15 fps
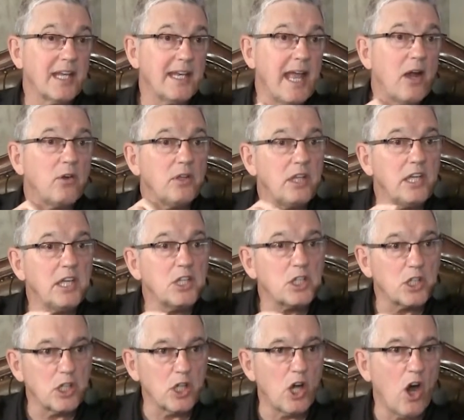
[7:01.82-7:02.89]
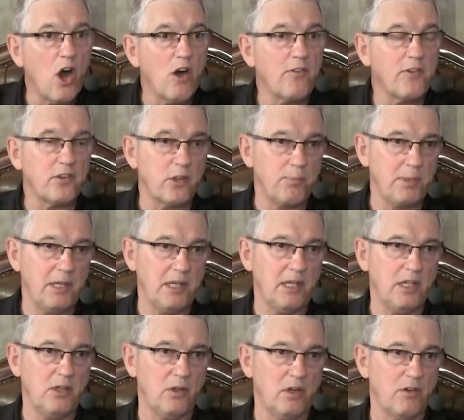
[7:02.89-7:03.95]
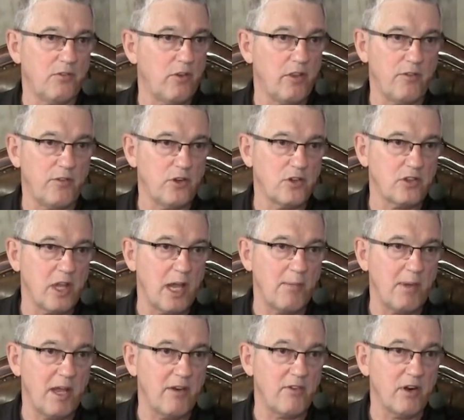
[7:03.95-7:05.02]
now teach golf as a PE unit for the first time ever.